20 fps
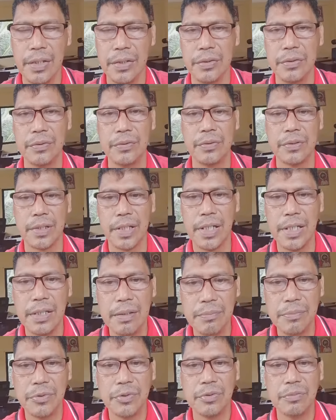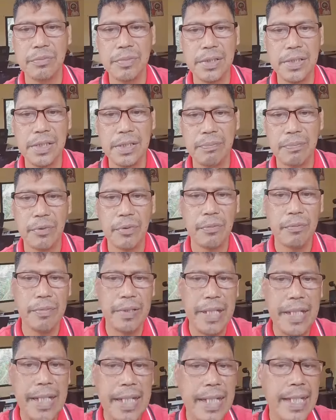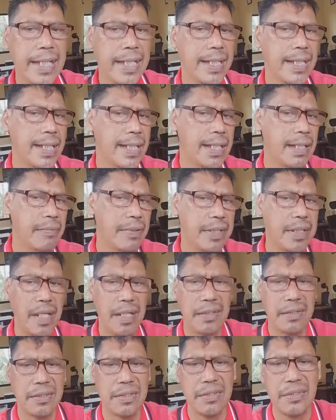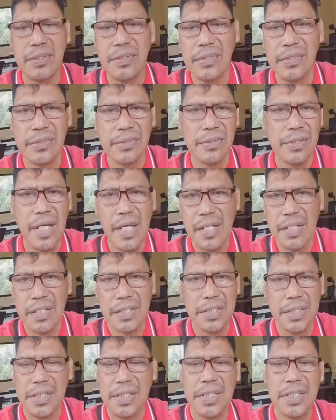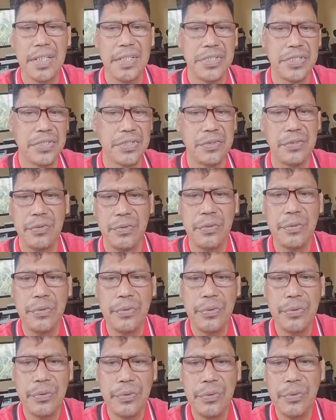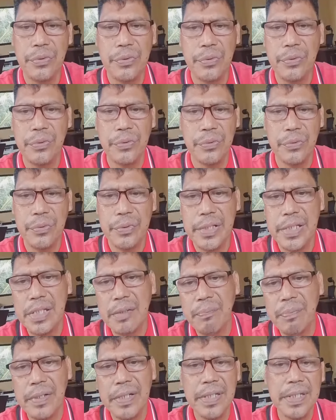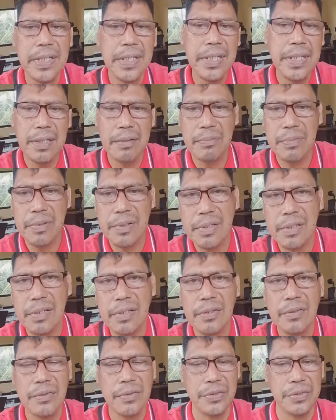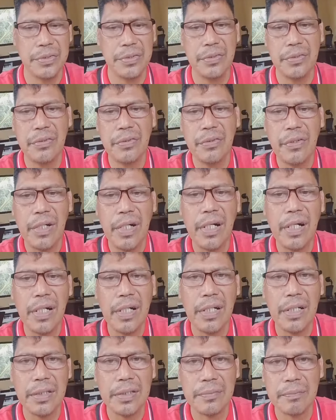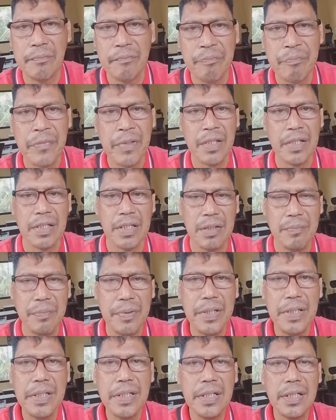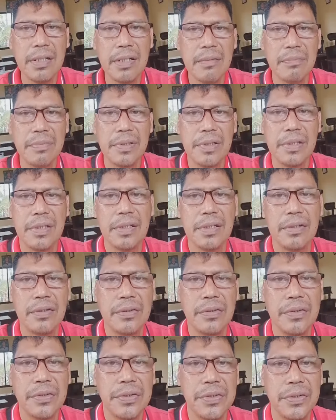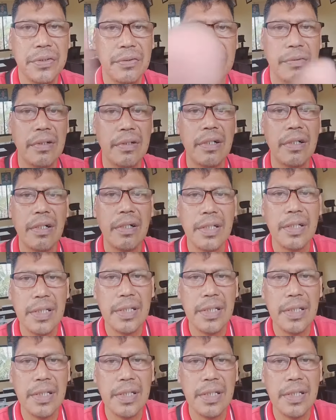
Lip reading: You came to me from heaven, girl, it's true. And if I ever lose your heart, if I ever lose your heart,